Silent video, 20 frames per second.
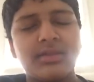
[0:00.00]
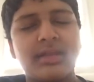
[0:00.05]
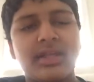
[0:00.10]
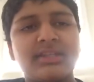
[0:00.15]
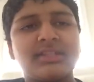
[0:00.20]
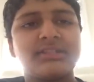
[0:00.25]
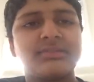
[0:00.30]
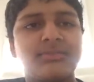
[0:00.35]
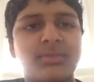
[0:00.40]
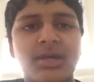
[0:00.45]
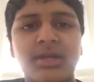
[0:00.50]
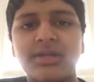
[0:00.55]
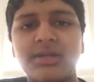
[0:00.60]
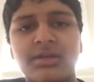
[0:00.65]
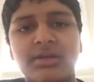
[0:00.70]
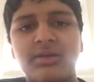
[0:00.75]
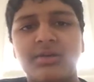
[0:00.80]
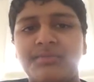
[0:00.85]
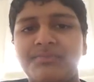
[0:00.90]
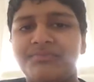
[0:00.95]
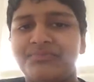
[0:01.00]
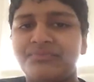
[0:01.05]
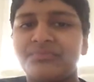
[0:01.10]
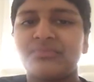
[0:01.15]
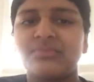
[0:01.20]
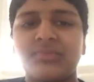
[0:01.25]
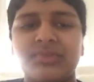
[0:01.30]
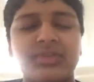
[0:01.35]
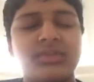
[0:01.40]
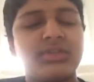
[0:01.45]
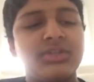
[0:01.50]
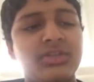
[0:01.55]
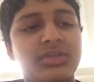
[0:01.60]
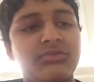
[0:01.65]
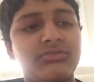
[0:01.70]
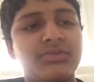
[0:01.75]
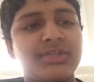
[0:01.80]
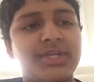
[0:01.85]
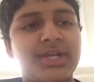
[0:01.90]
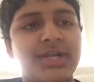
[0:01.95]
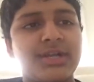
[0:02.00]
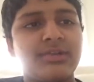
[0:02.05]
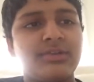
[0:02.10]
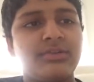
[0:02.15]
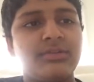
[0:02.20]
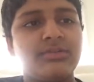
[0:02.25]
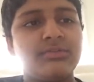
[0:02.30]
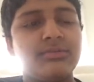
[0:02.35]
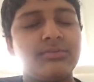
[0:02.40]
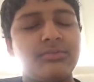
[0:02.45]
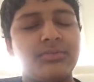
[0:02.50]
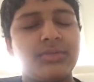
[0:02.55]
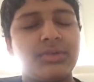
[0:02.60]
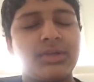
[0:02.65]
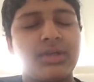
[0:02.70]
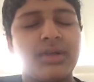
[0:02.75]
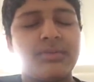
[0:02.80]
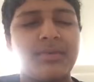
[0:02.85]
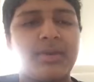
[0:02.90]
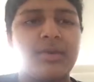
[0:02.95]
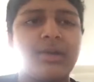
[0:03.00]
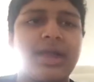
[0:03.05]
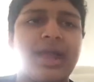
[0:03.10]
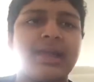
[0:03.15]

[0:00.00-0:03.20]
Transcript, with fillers: That's my um new channel will come out.